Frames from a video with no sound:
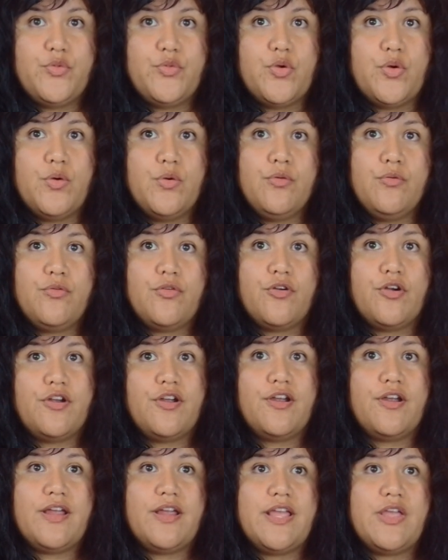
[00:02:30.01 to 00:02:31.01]
known for
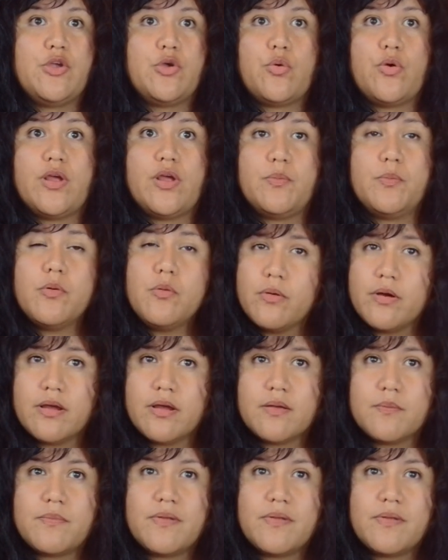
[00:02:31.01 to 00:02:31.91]
her incredible work